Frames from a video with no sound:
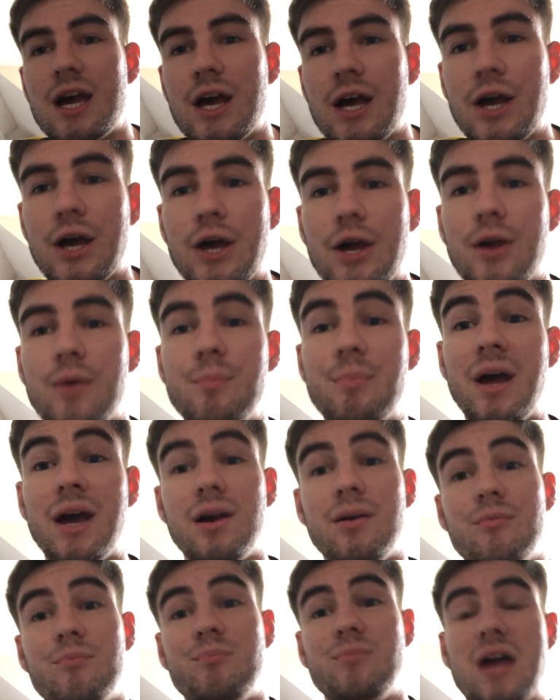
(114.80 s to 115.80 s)

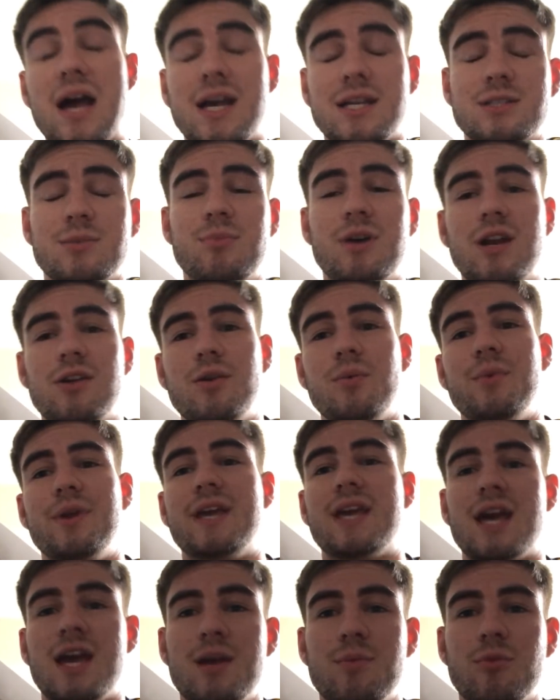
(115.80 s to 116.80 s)
Hector Bellerin, when he
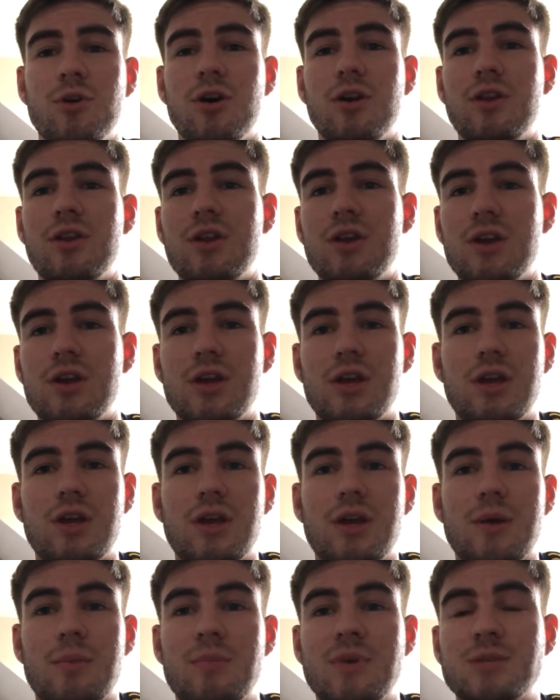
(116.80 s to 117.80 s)
came on,
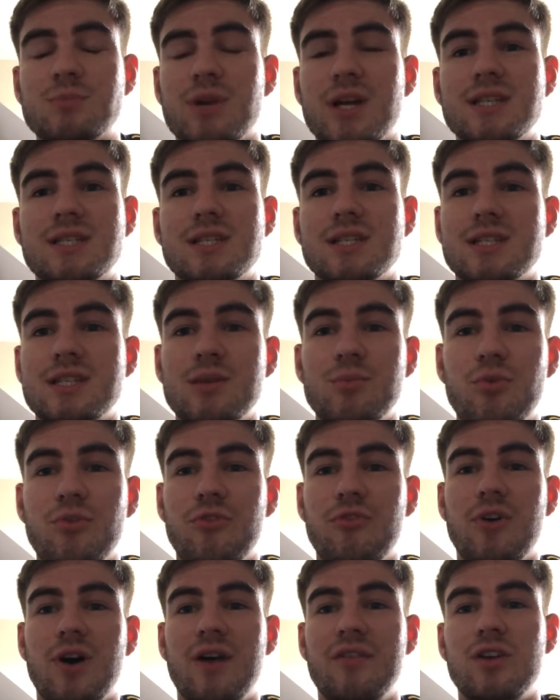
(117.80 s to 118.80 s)
misplaces a simple
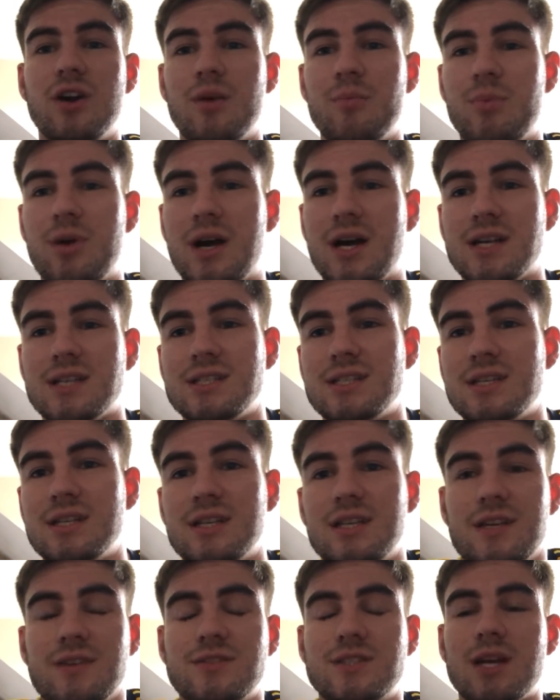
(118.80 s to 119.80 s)
5-yard pass
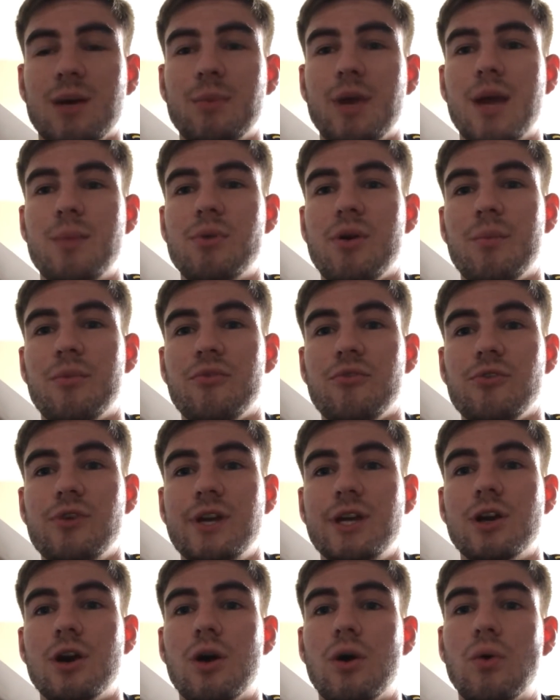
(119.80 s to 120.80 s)
and gives Tammy Abraham a
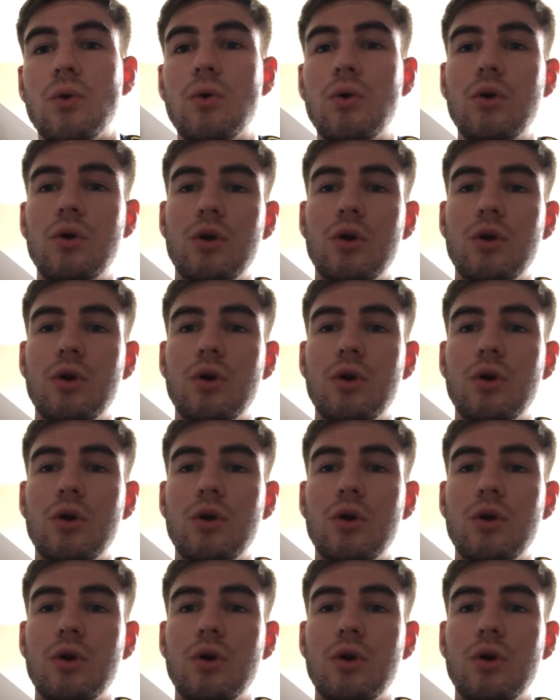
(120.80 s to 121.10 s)
free goal.